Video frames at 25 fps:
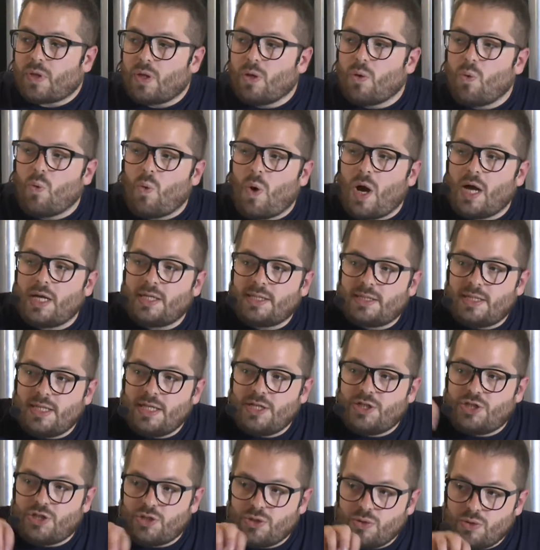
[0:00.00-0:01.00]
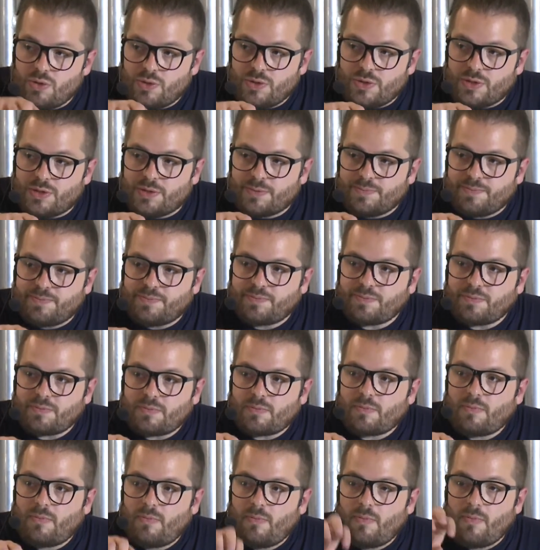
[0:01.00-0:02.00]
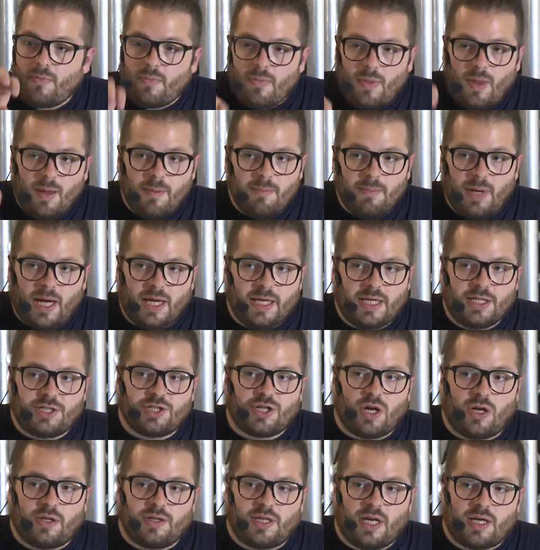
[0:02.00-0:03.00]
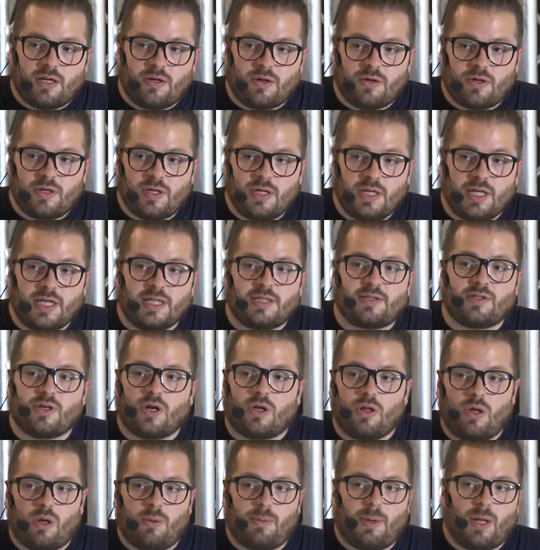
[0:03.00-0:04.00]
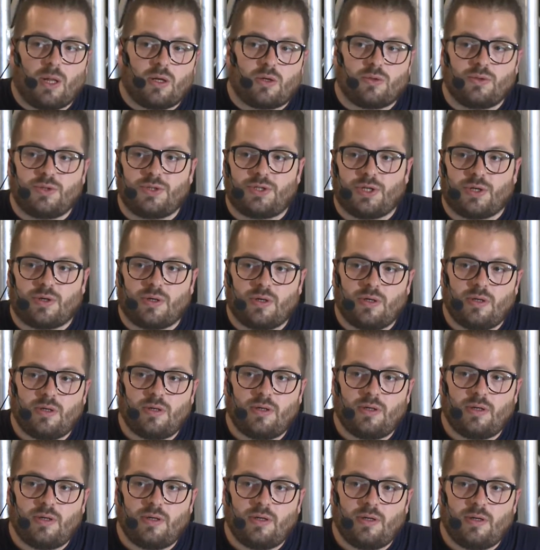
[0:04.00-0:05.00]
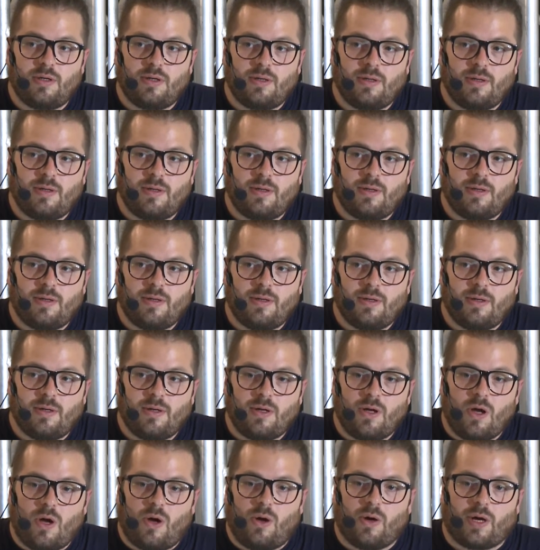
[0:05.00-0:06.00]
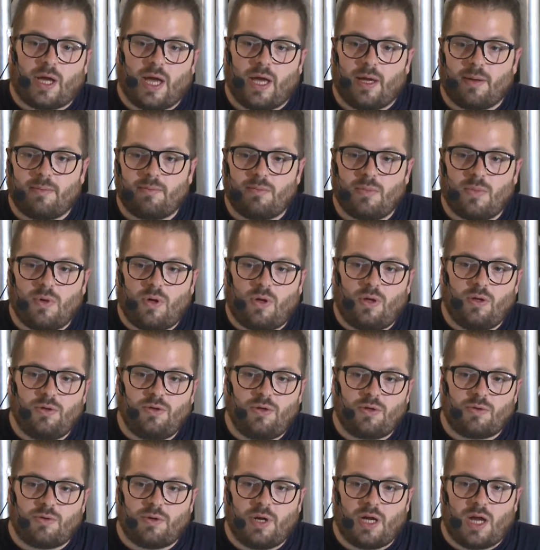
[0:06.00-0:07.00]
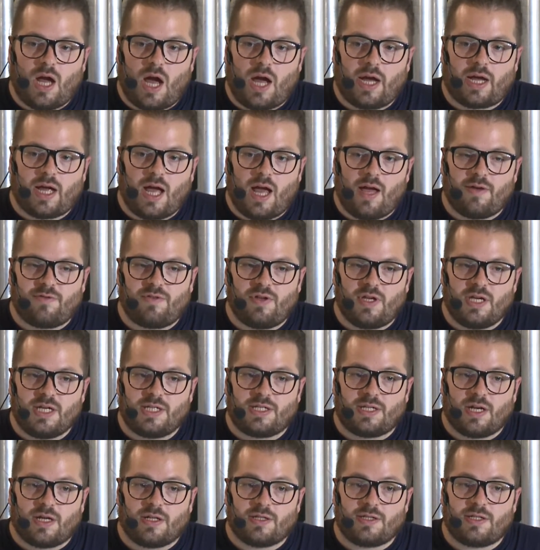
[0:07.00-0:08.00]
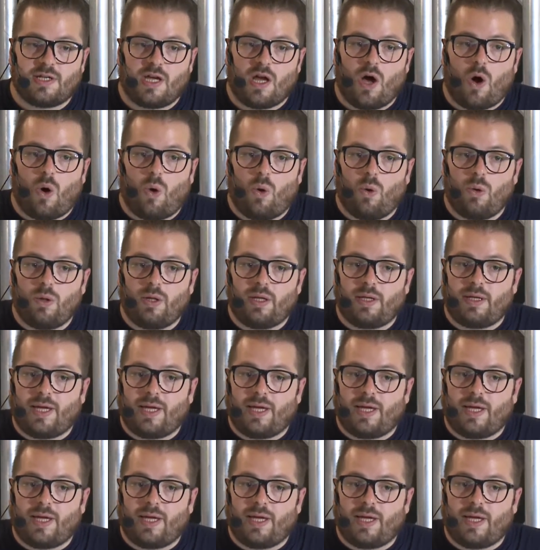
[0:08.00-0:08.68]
wisely chosen by each container. It's a global counter. Okay, all your RIAC have eaten the whole